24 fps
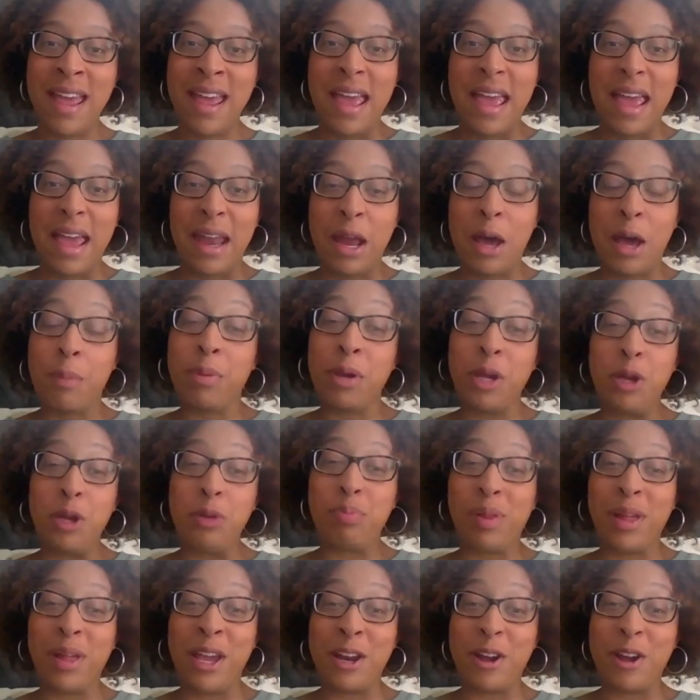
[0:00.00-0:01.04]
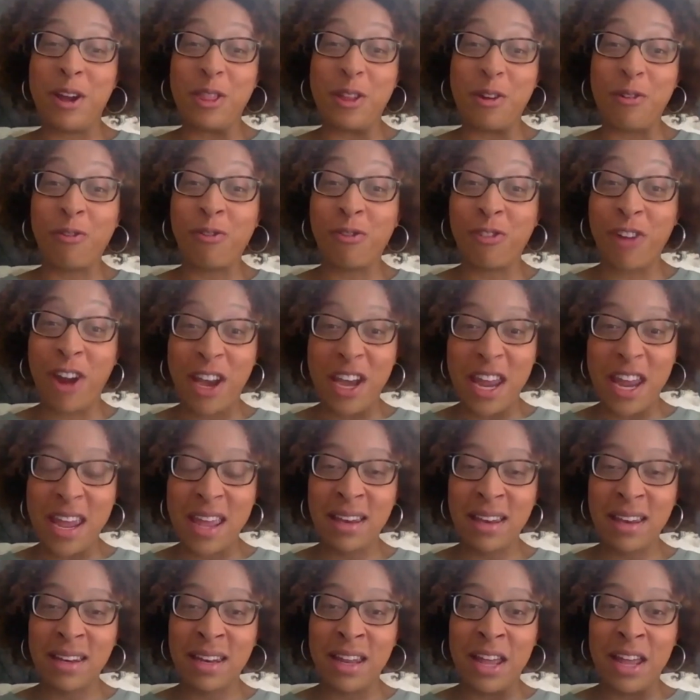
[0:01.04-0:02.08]
and helping you plan on the front
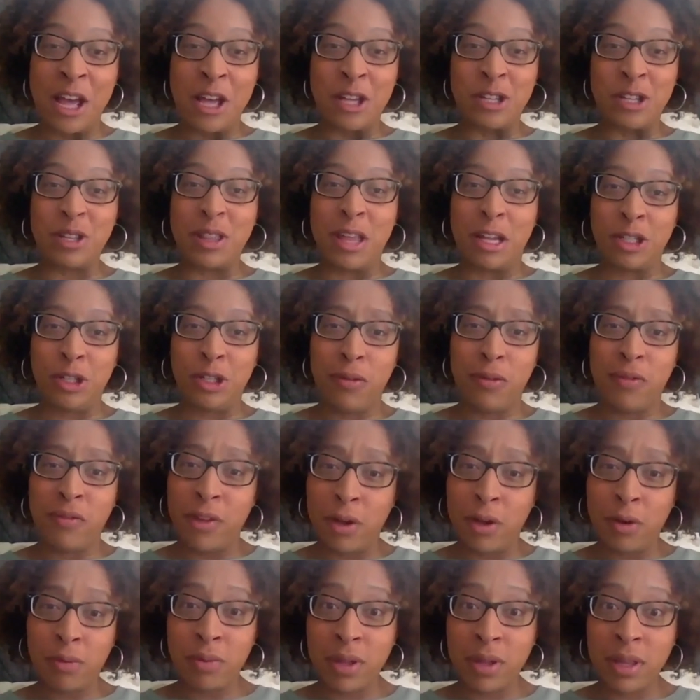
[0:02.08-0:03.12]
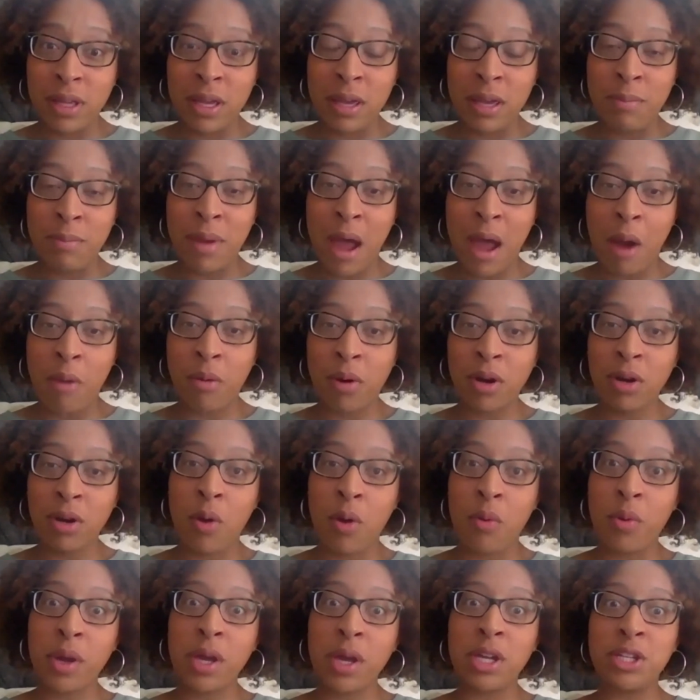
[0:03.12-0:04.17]
end so that you feel really empowered
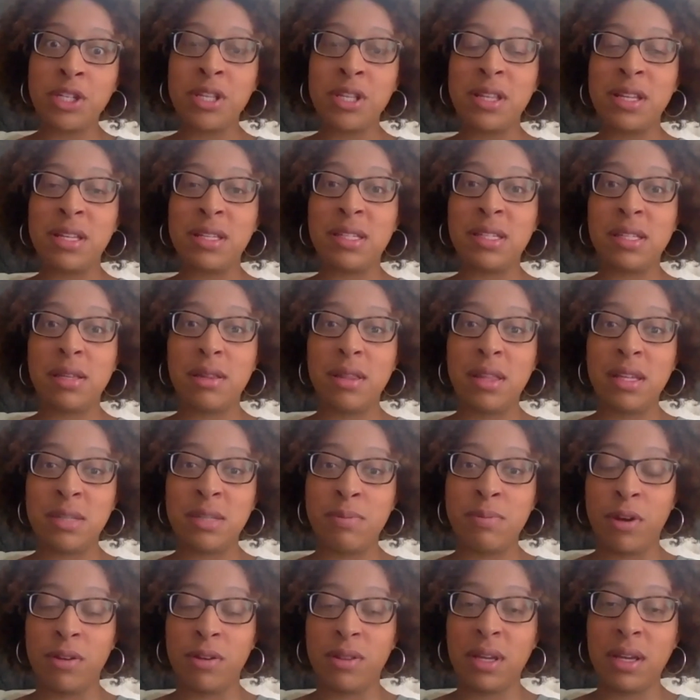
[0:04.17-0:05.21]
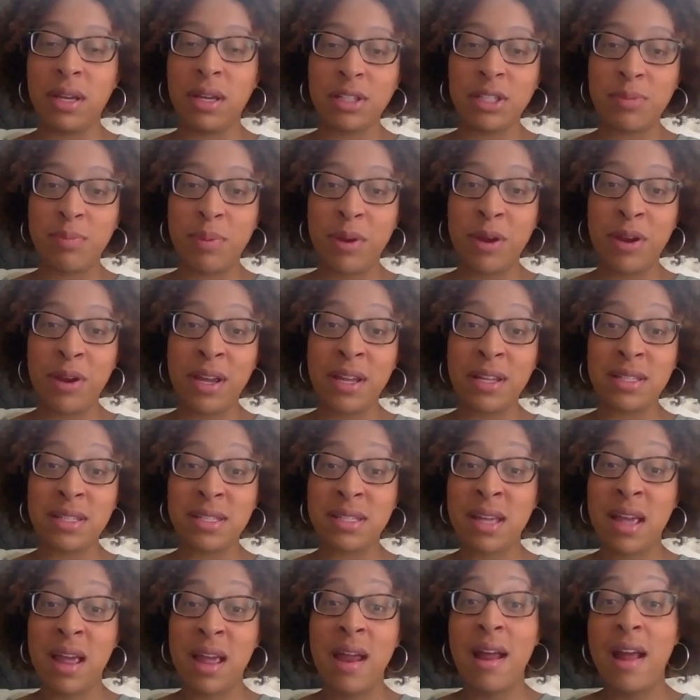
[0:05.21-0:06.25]
going into this birthing
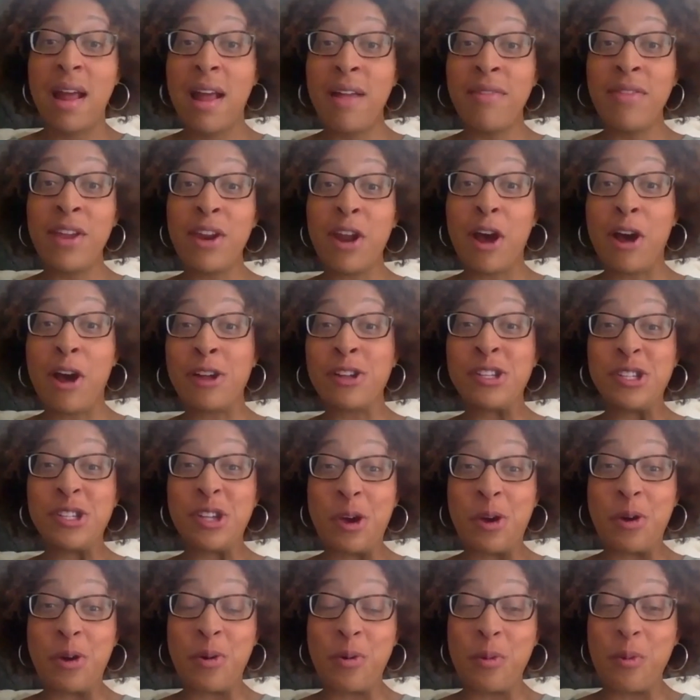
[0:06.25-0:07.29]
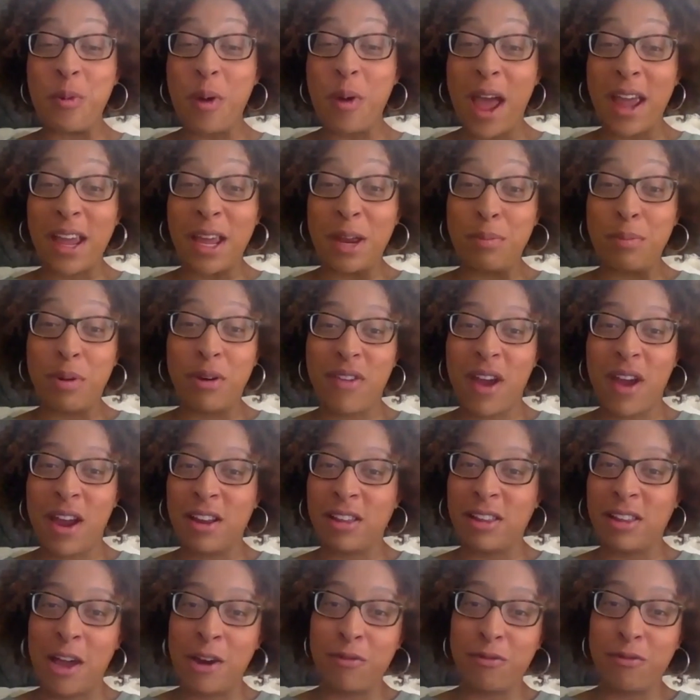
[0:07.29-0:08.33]
experience. And then also I can provide
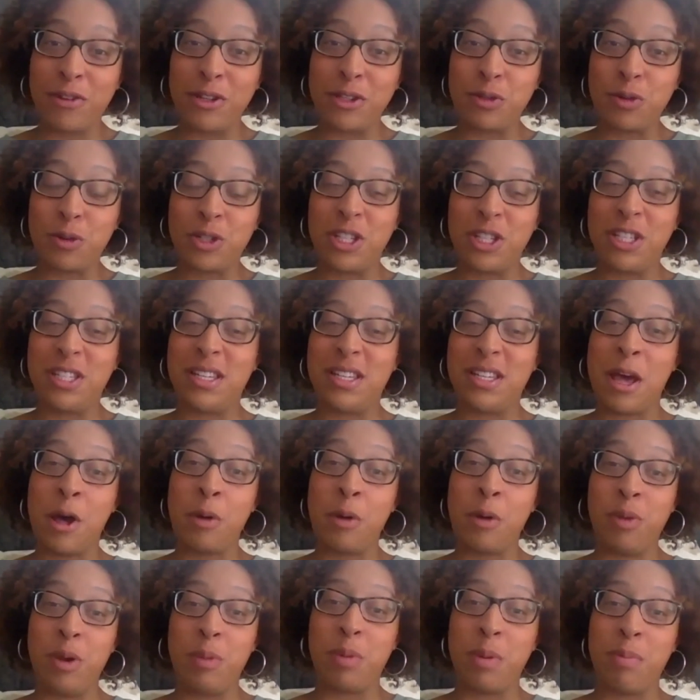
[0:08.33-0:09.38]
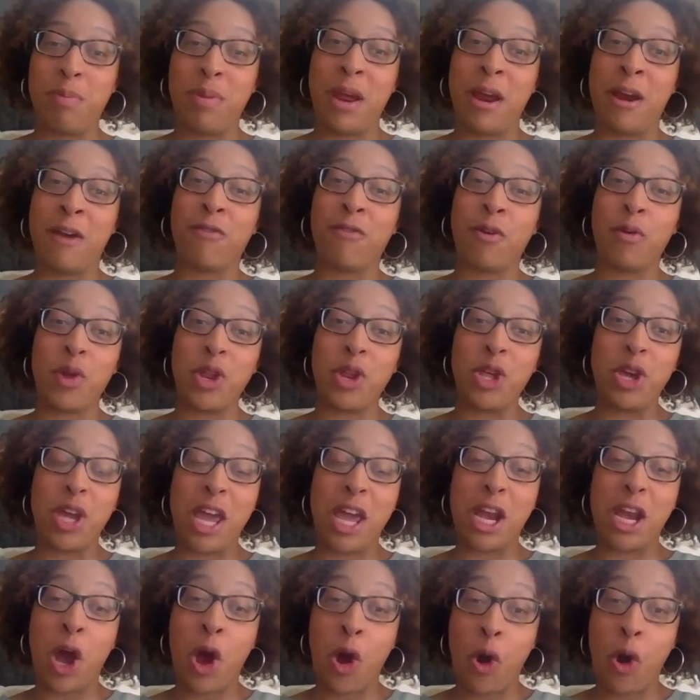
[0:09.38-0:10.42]
a lot of resources to help you prepare for when you
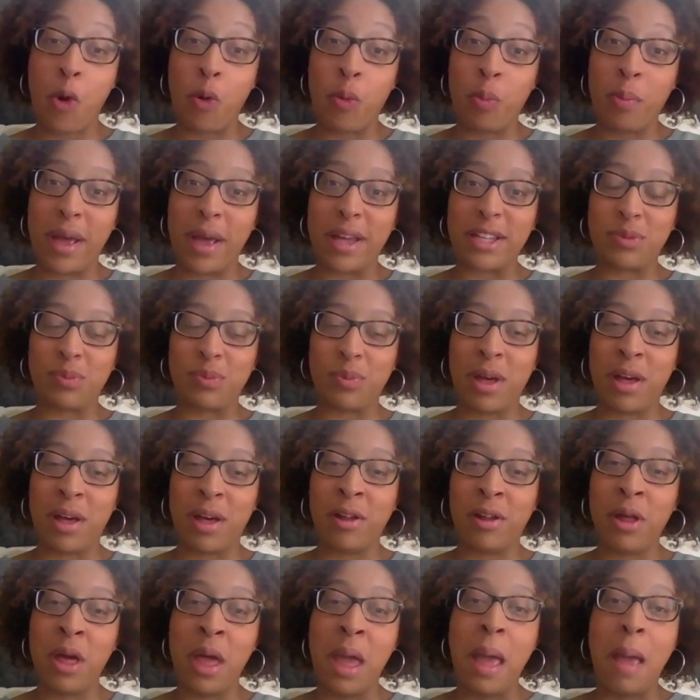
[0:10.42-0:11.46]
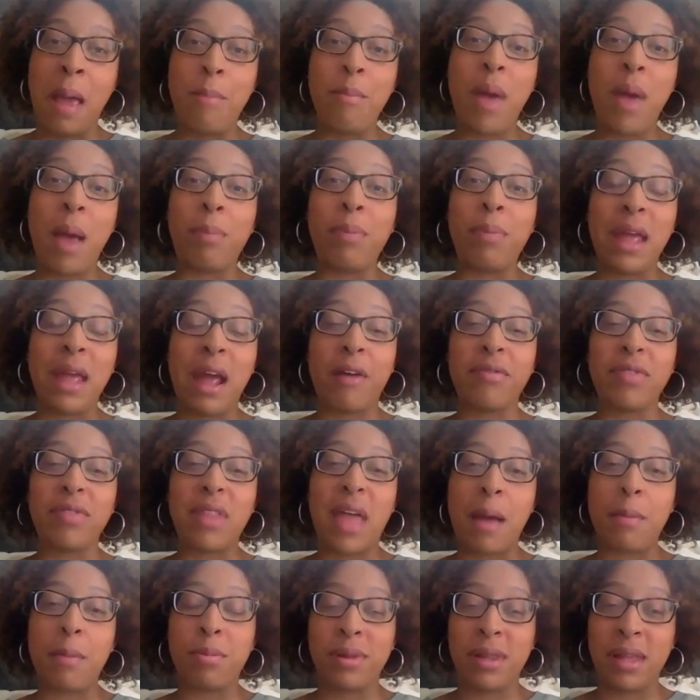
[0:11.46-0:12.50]
get home as well, mapping out
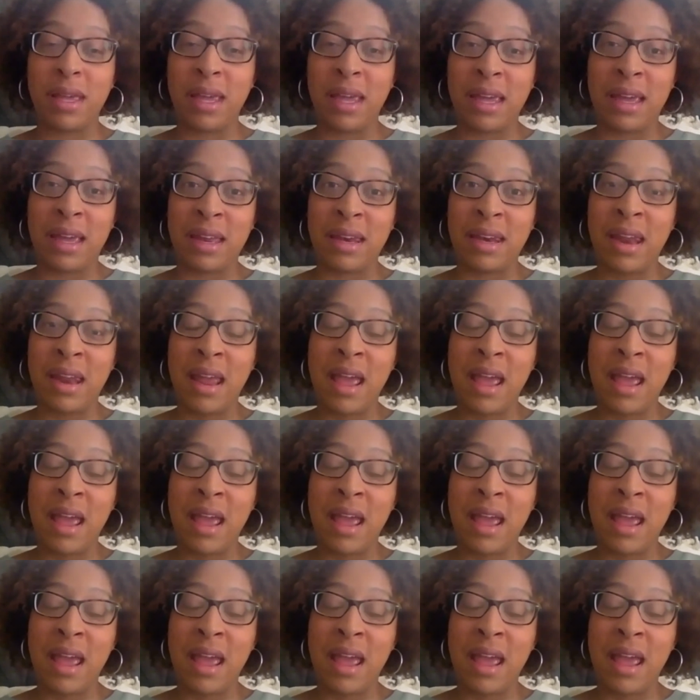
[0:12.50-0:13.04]
that plan,